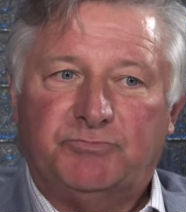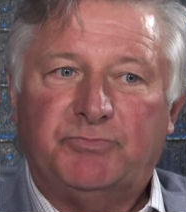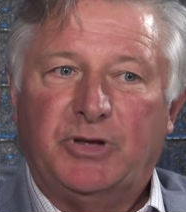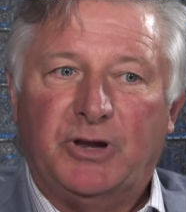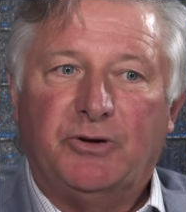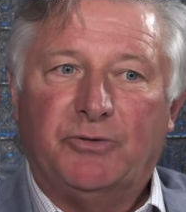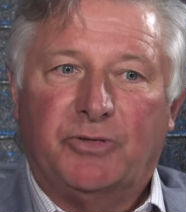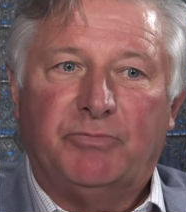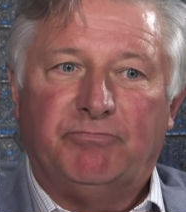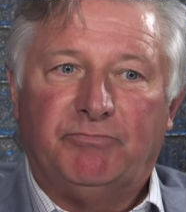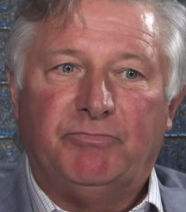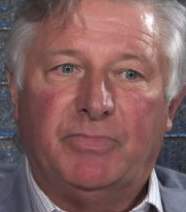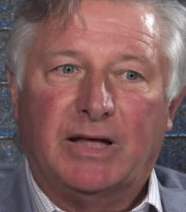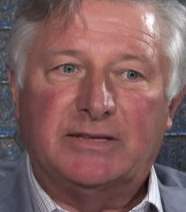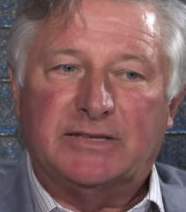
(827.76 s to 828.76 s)
you know,
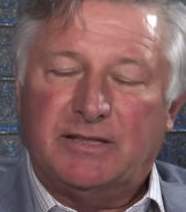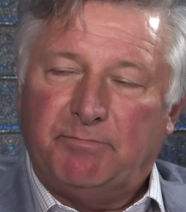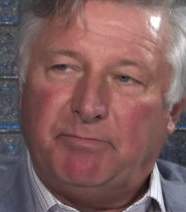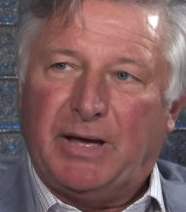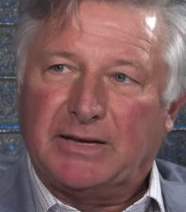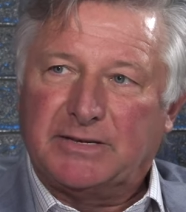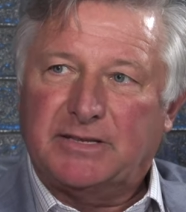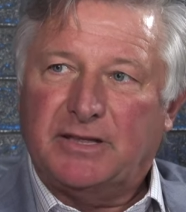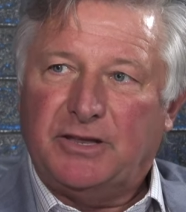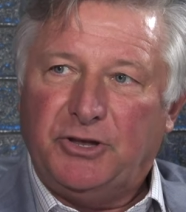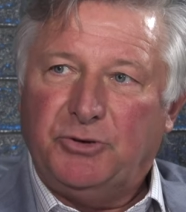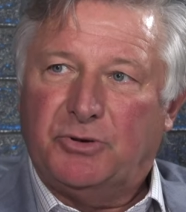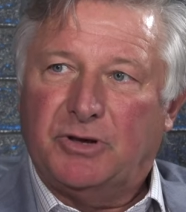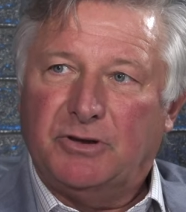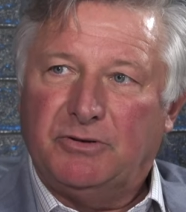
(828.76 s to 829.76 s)
that's the best that
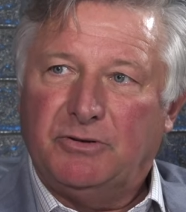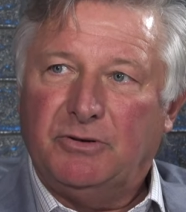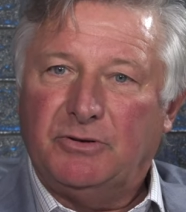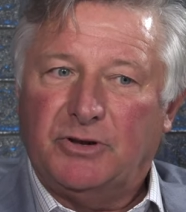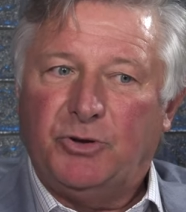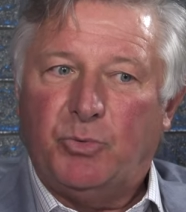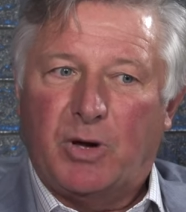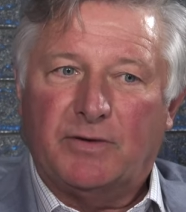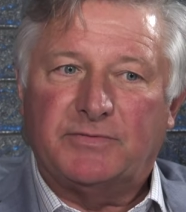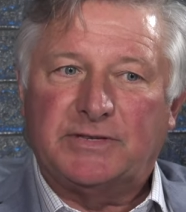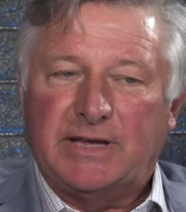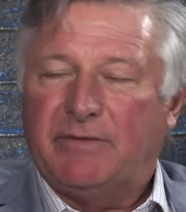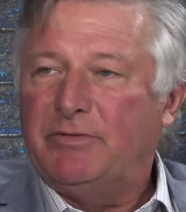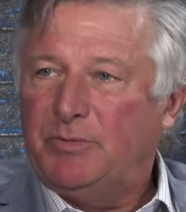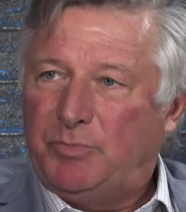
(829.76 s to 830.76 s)
you can do. You have
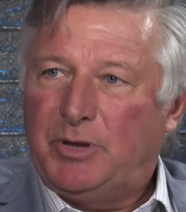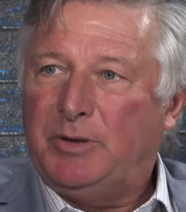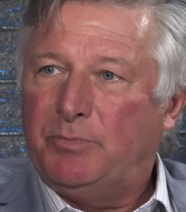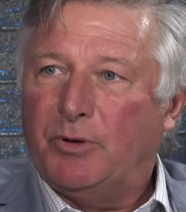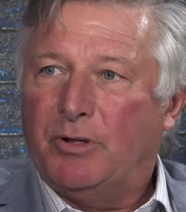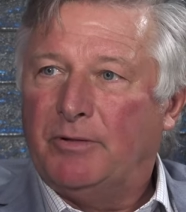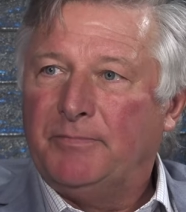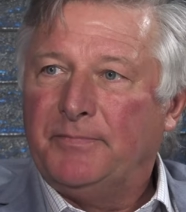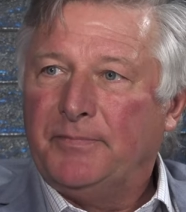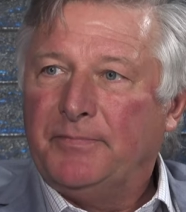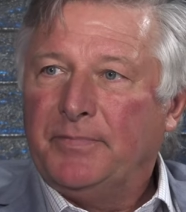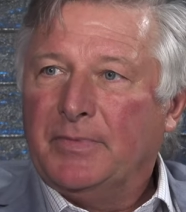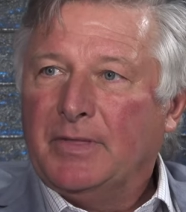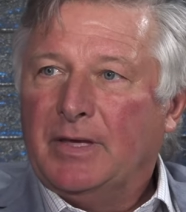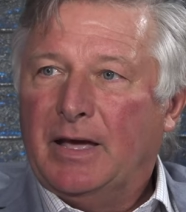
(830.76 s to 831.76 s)
seven people.
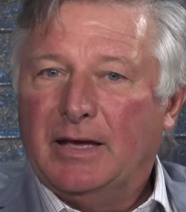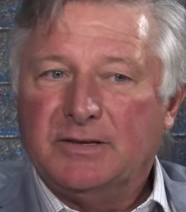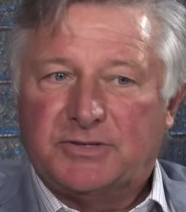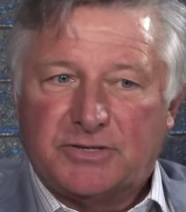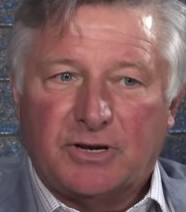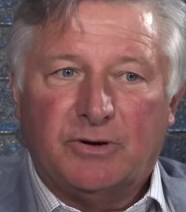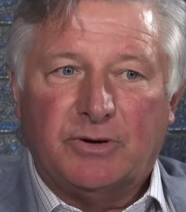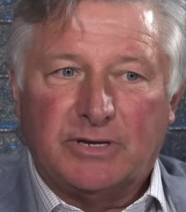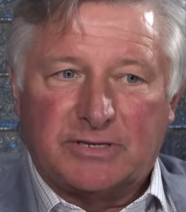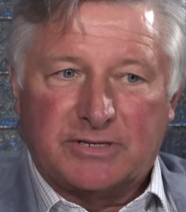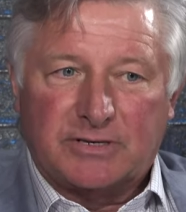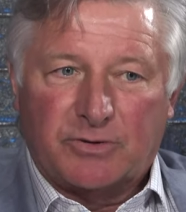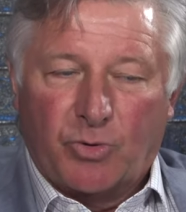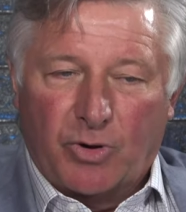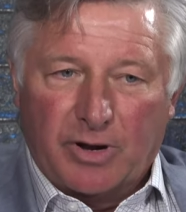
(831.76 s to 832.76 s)
And so
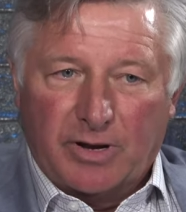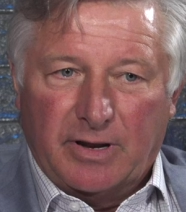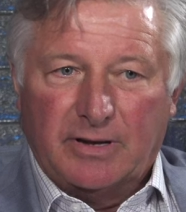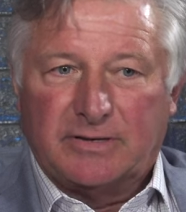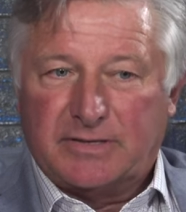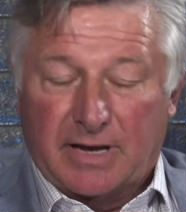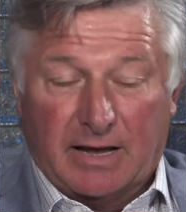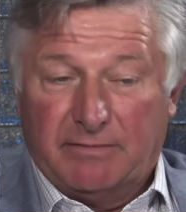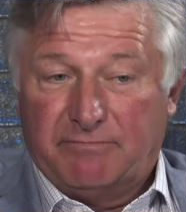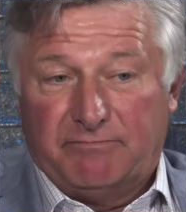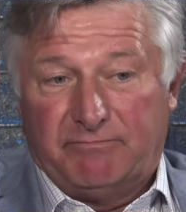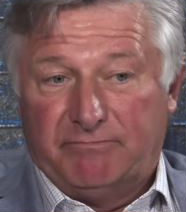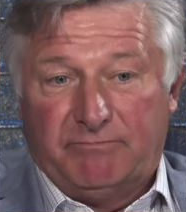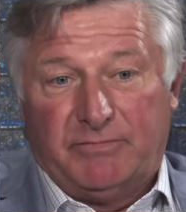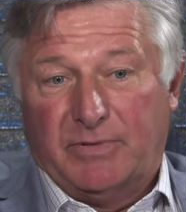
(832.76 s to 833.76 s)
it's going, it's at
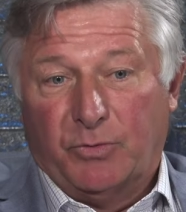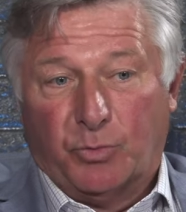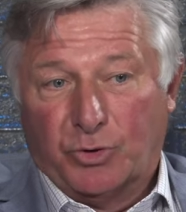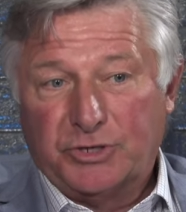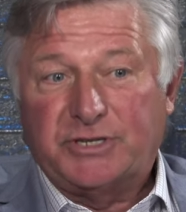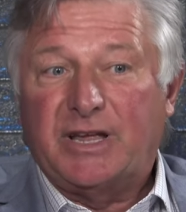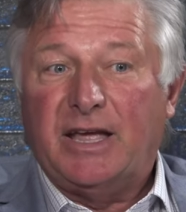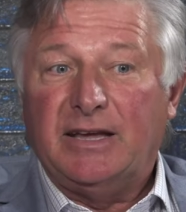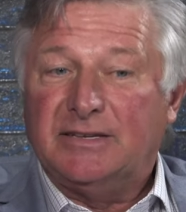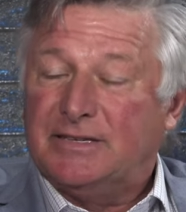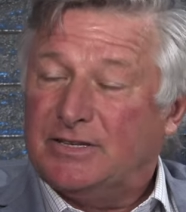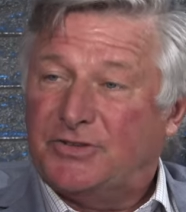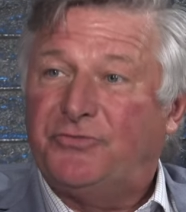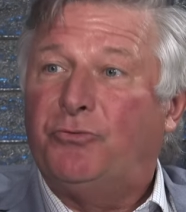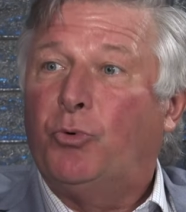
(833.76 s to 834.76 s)
the worst case,
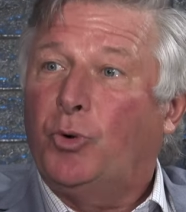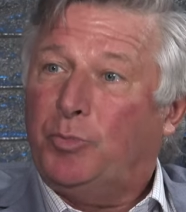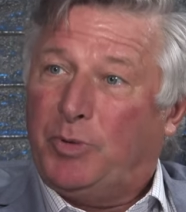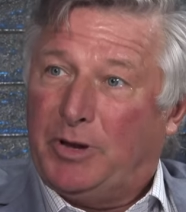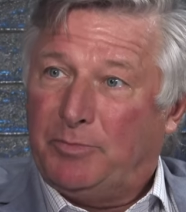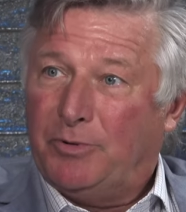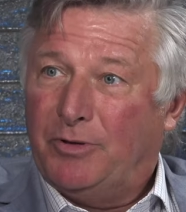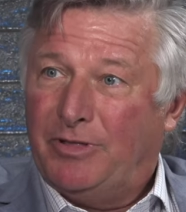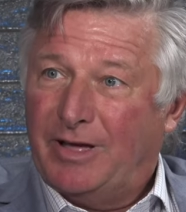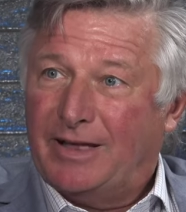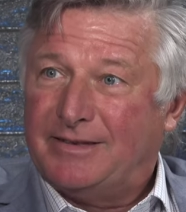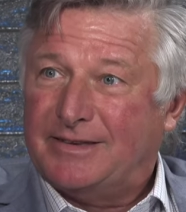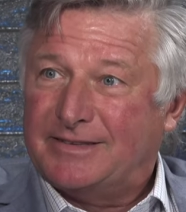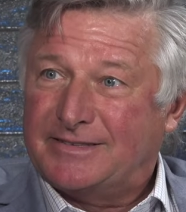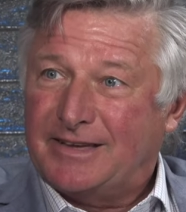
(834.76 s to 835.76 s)
it's four people
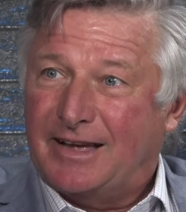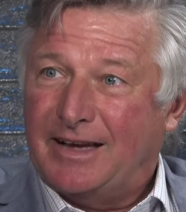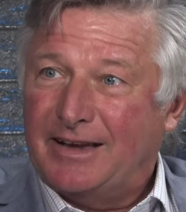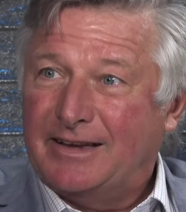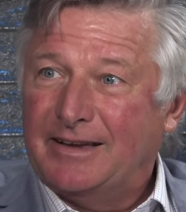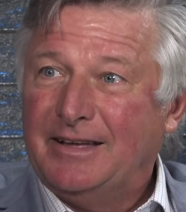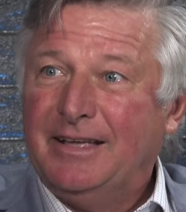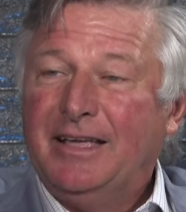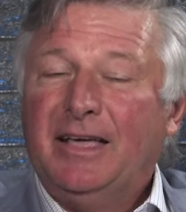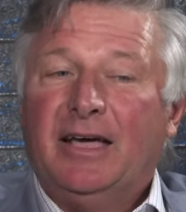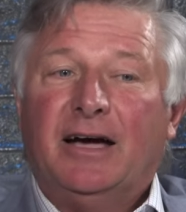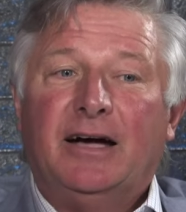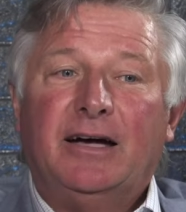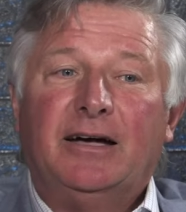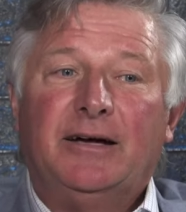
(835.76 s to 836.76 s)
that decide. Mm
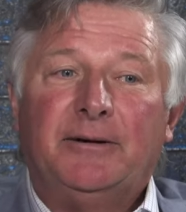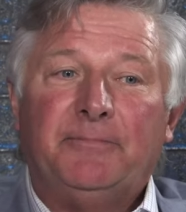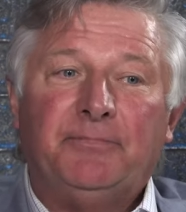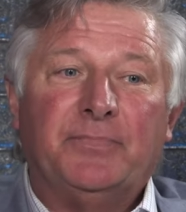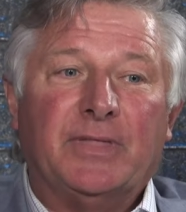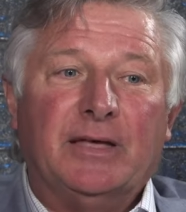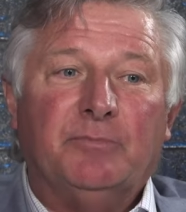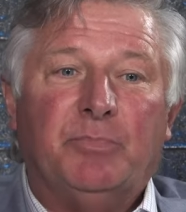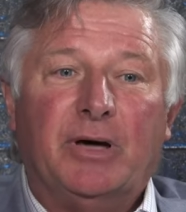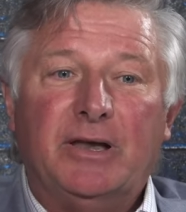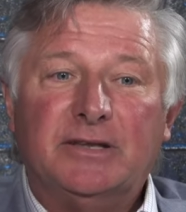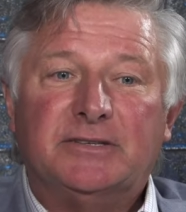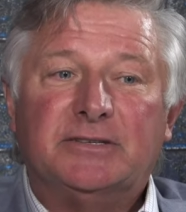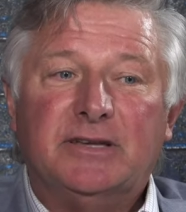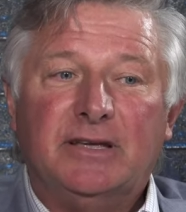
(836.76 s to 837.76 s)
-hmm. um, but
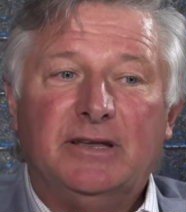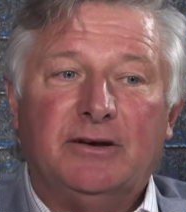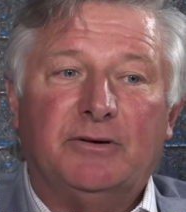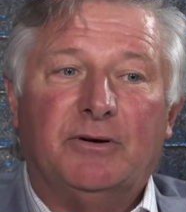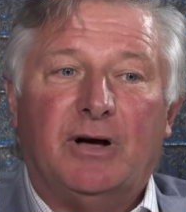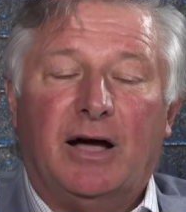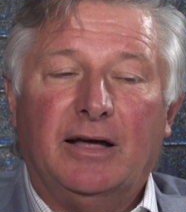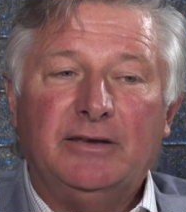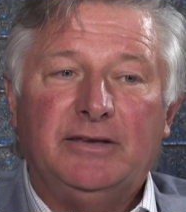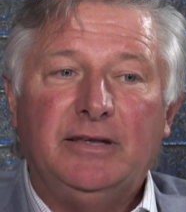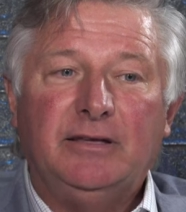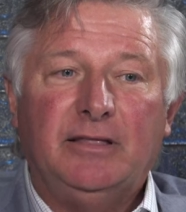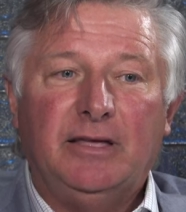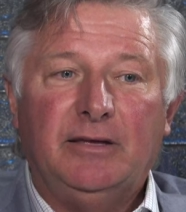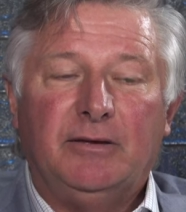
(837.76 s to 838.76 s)
it's, you know,
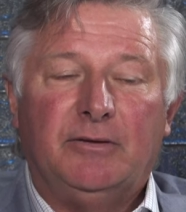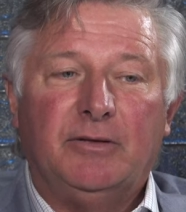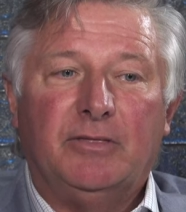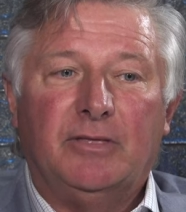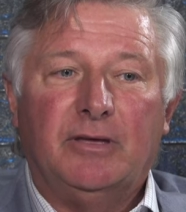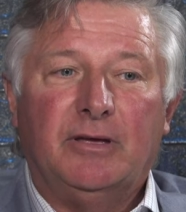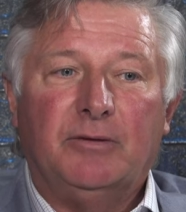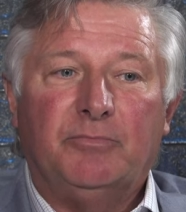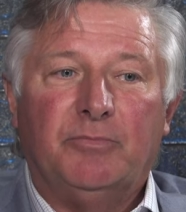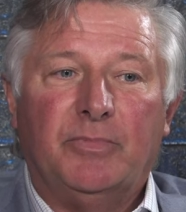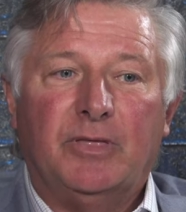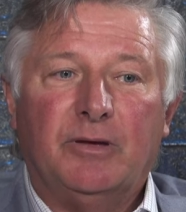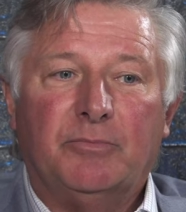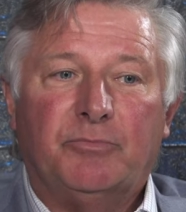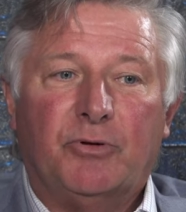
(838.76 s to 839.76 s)
ideally the,
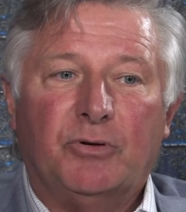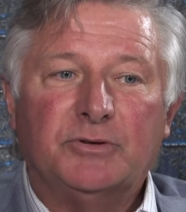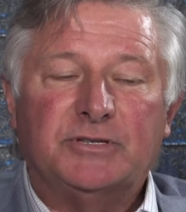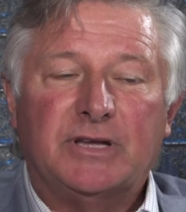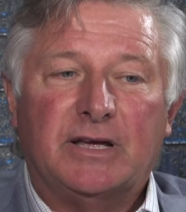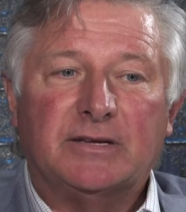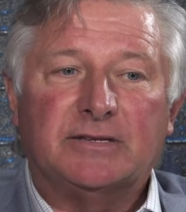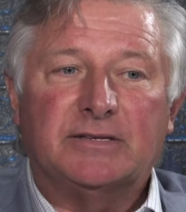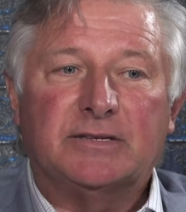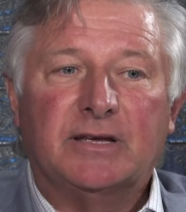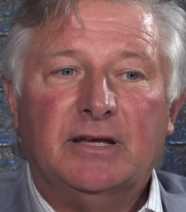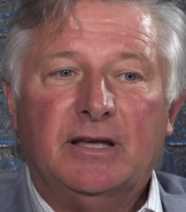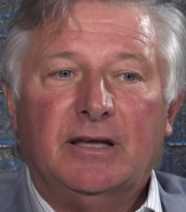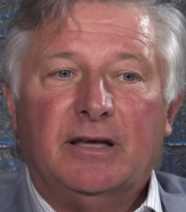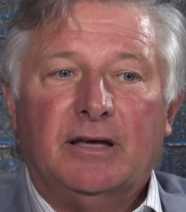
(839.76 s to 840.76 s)
the process
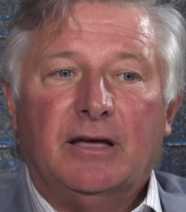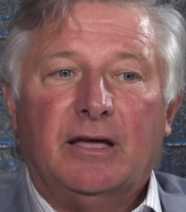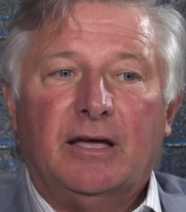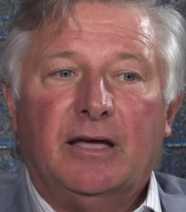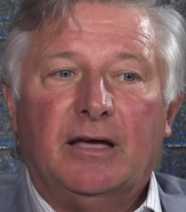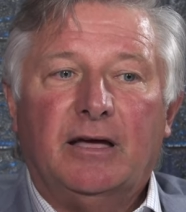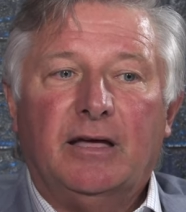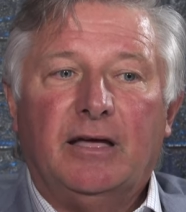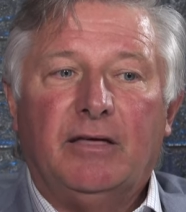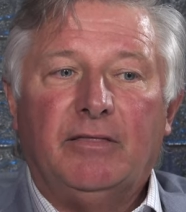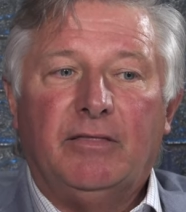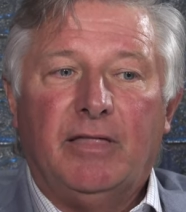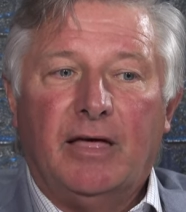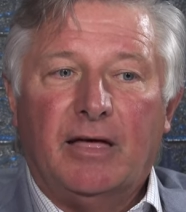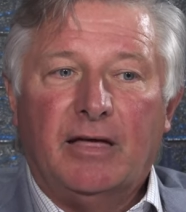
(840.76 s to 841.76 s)

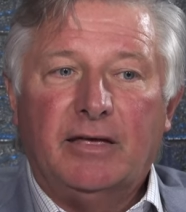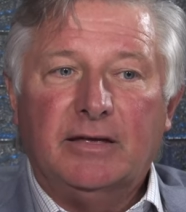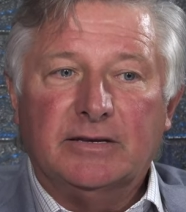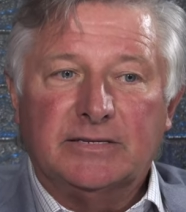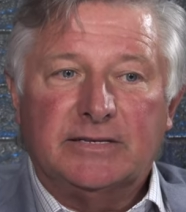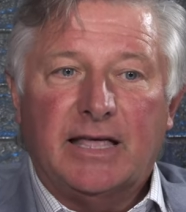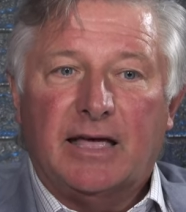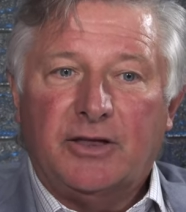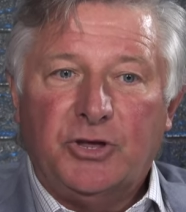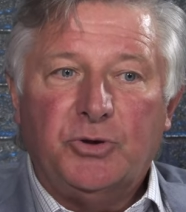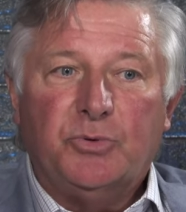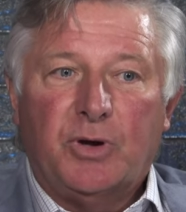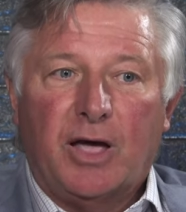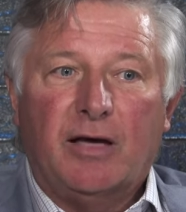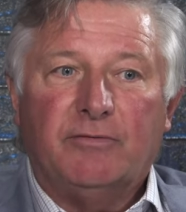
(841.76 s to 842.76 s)
that is that
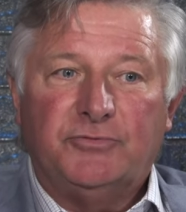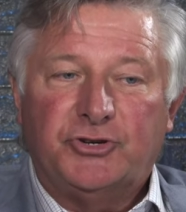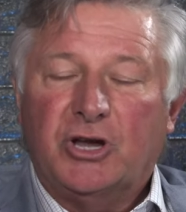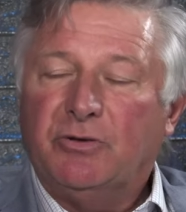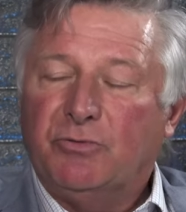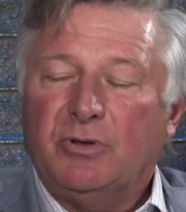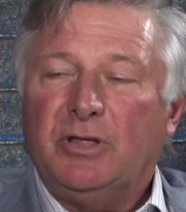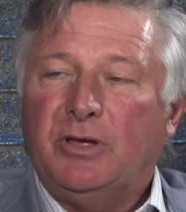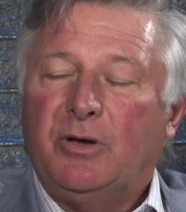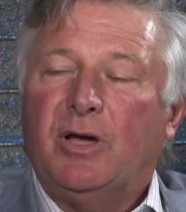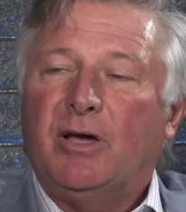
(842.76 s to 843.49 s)
you have generally you